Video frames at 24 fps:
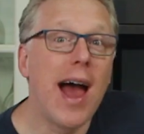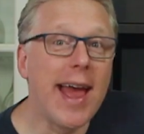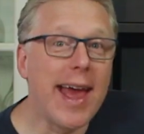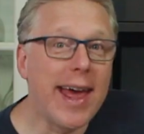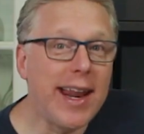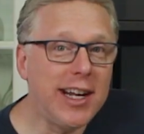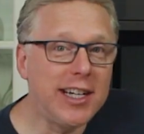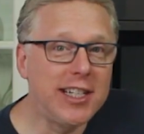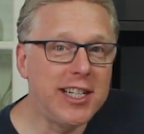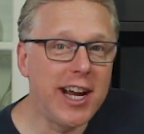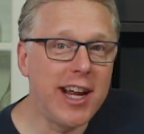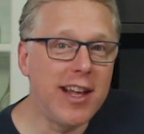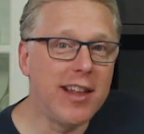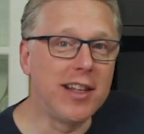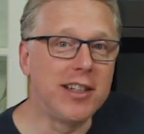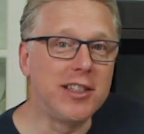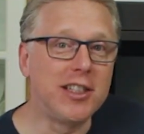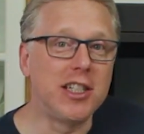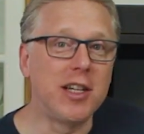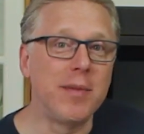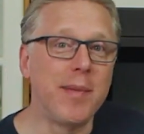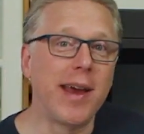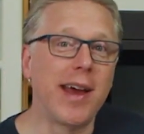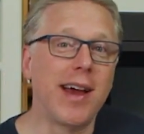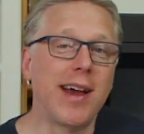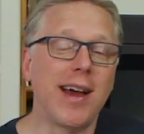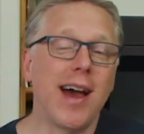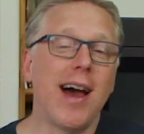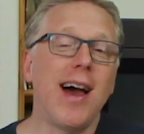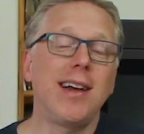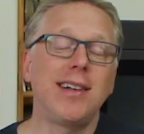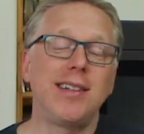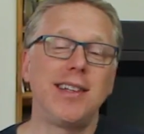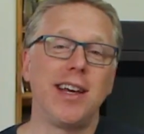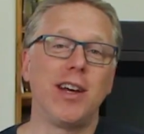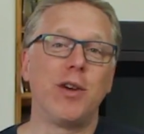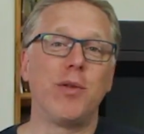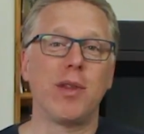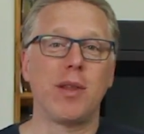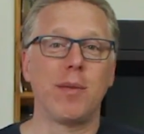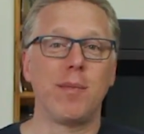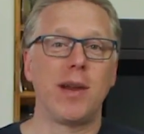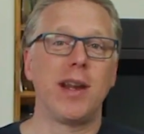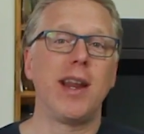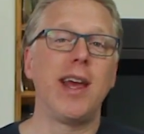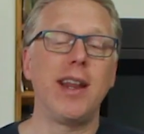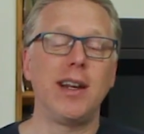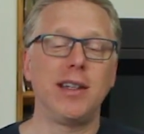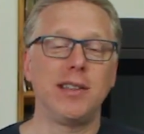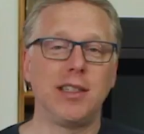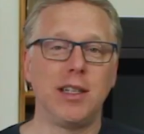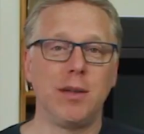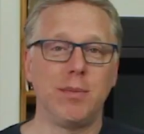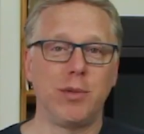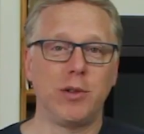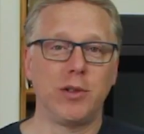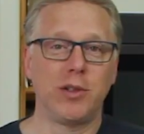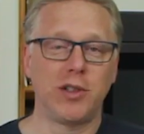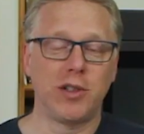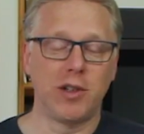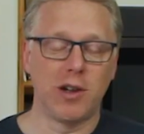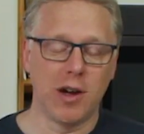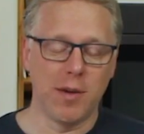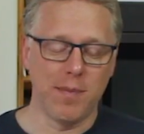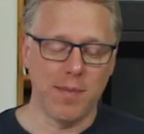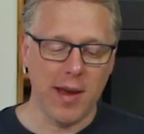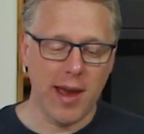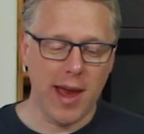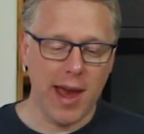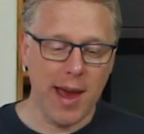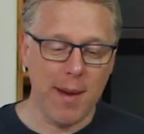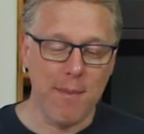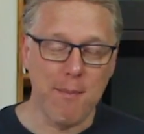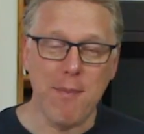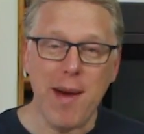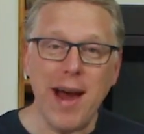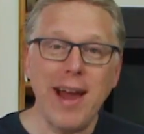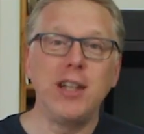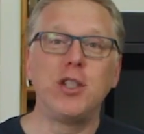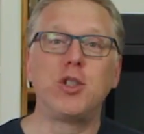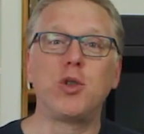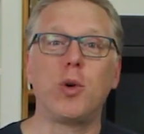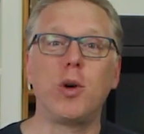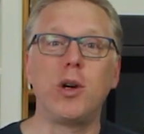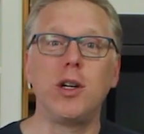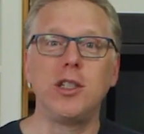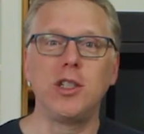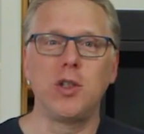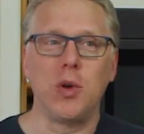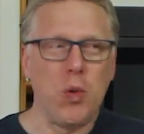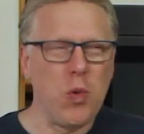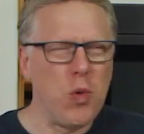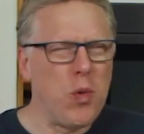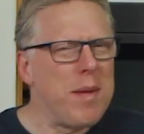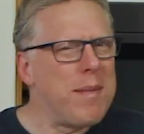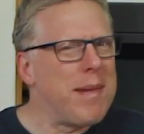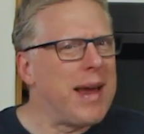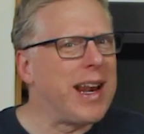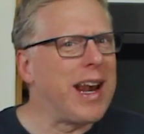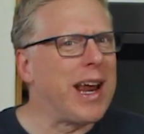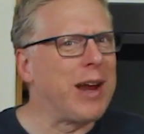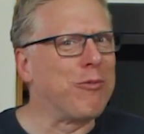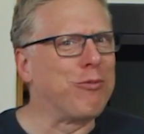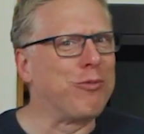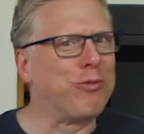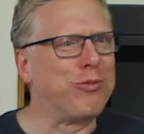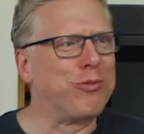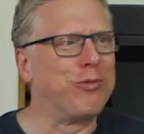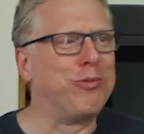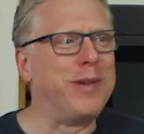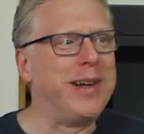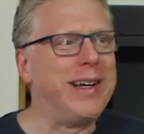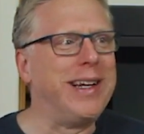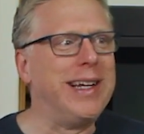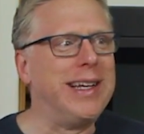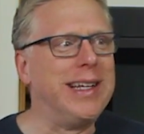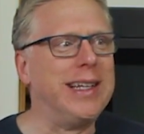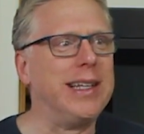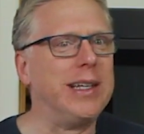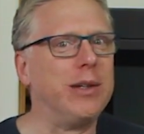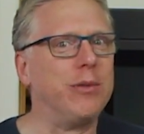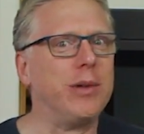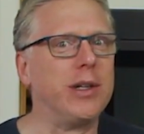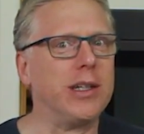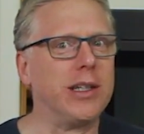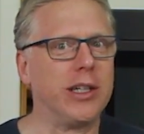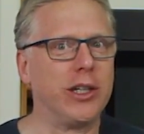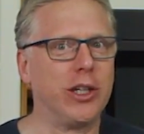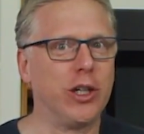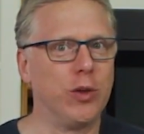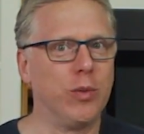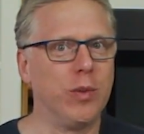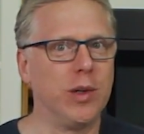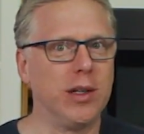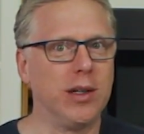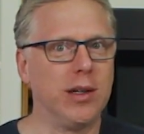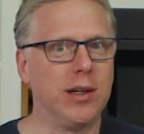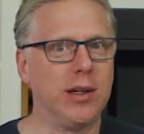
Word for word: I had a challenge to make a cocktail with a banana simple syrup, and by George, we made a really, really good one.